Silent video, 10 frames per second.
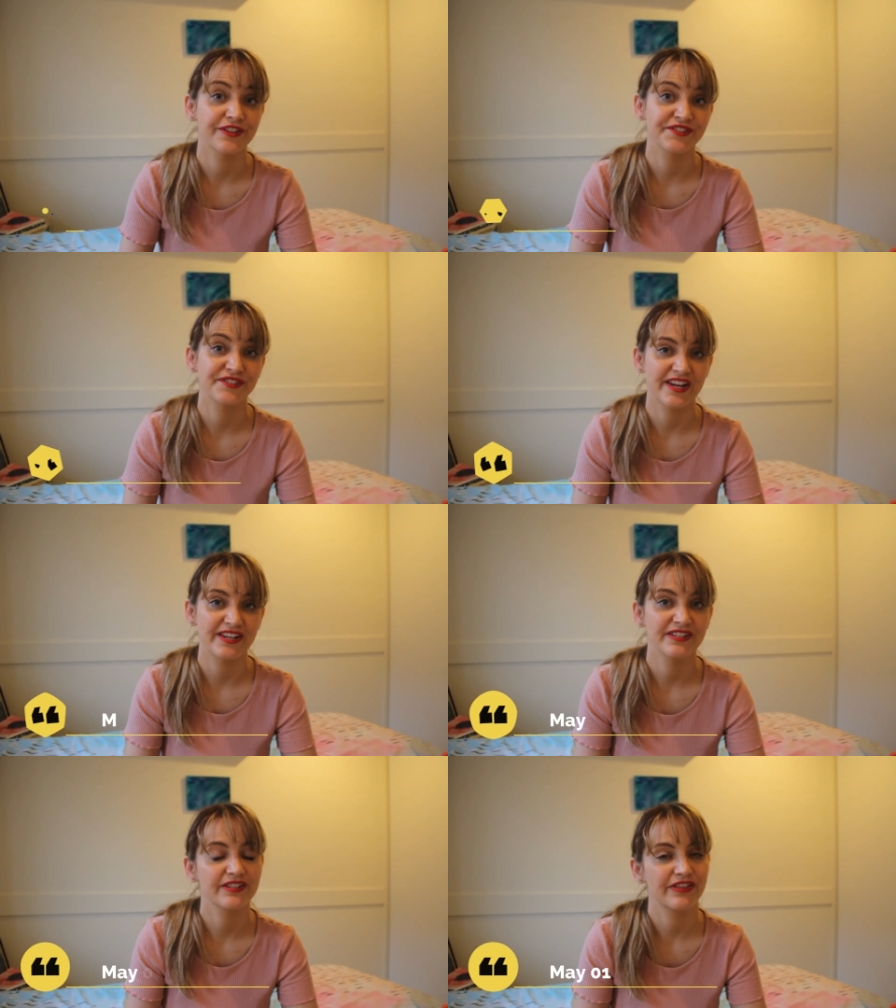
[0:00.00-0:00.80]
this is
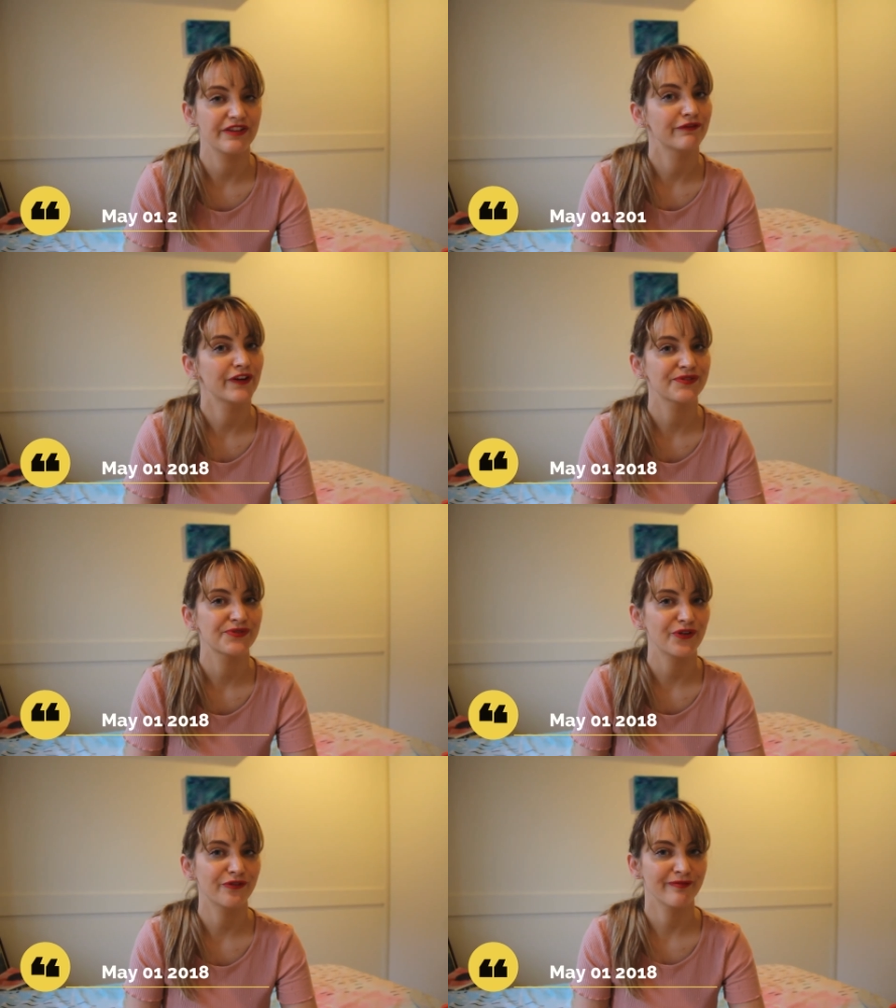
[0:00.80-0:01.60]
dated the
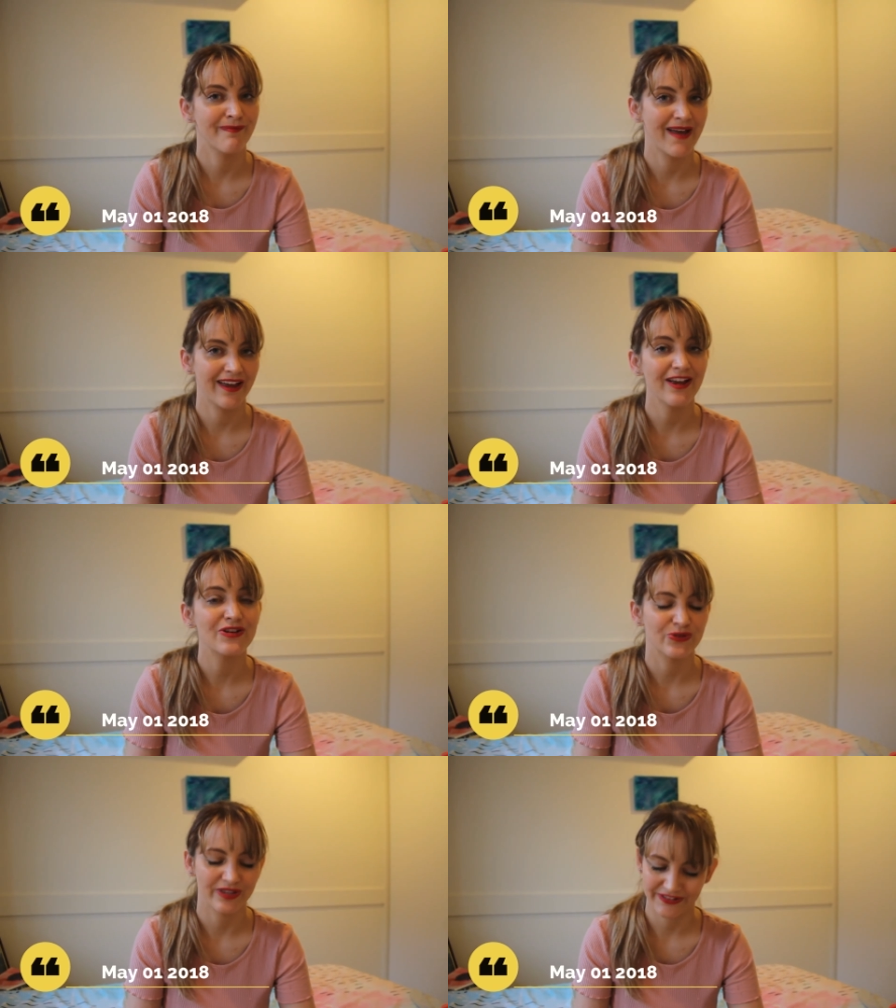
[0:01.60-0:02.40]
1st of May
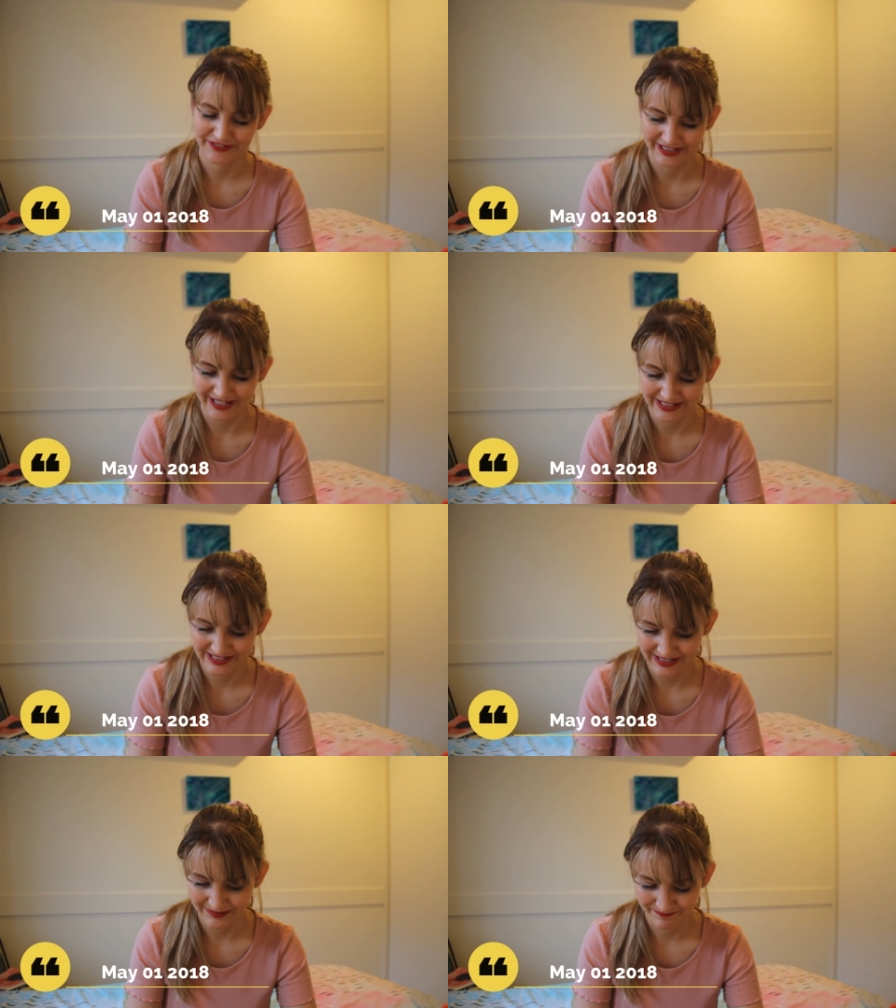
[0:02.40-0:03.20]

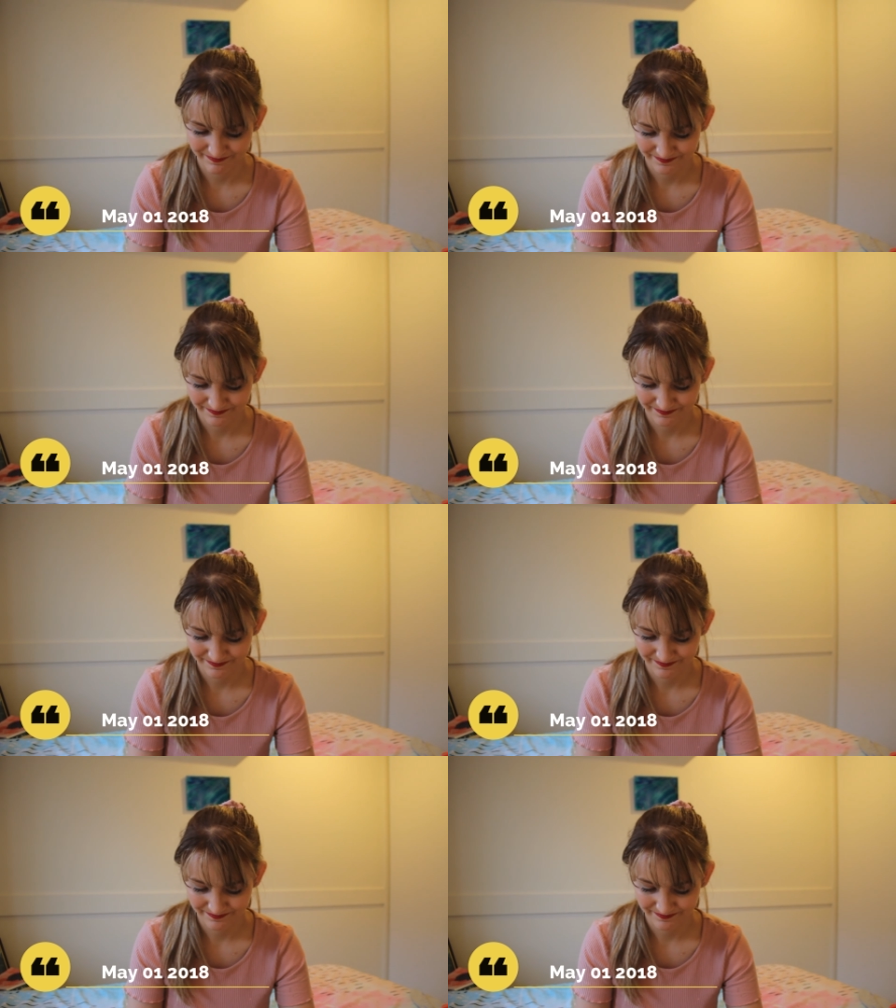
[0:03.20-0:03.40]
2018.